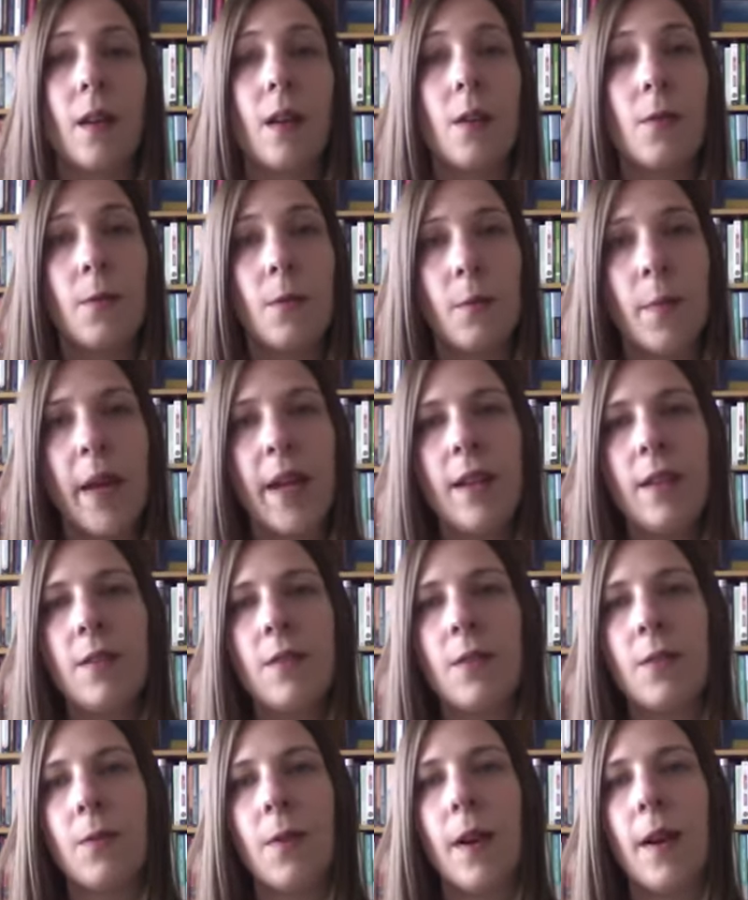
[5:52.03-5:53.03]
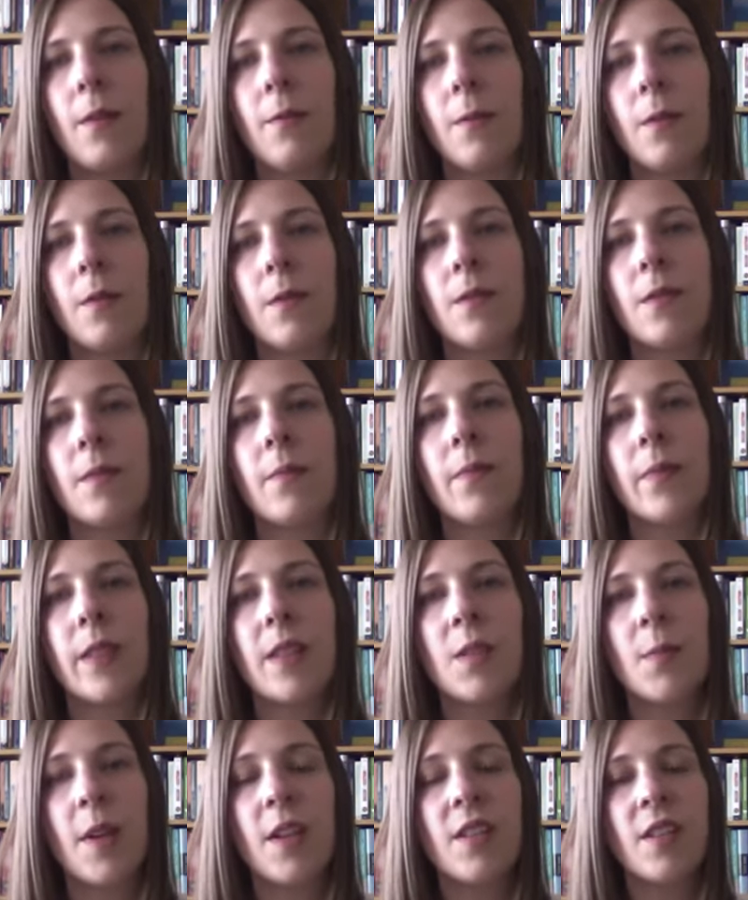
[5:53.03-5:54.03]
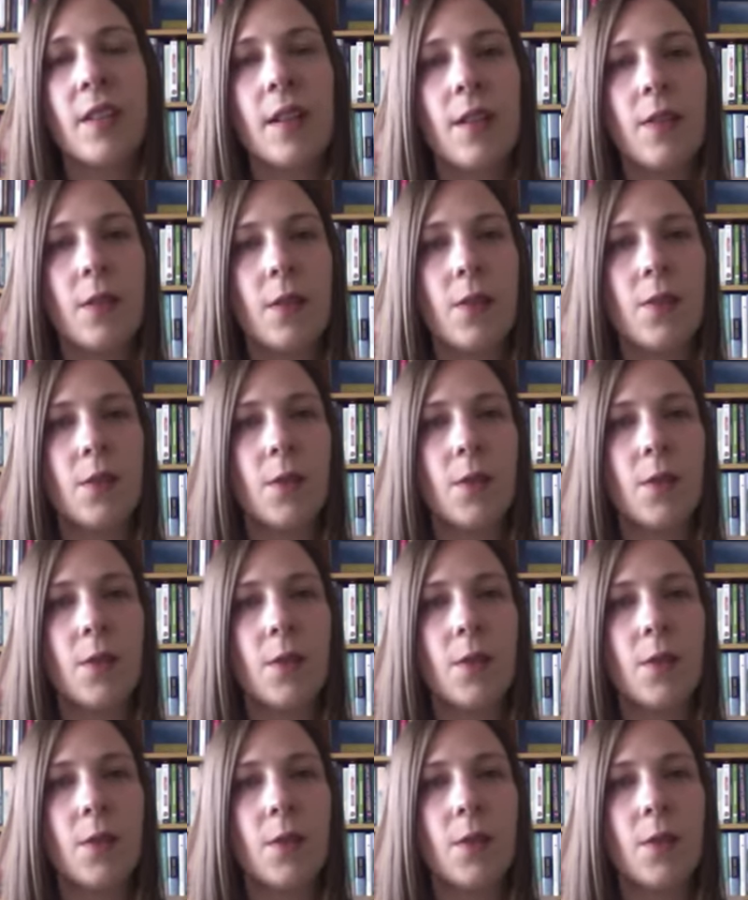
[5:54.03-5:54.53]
For many survivors, especially those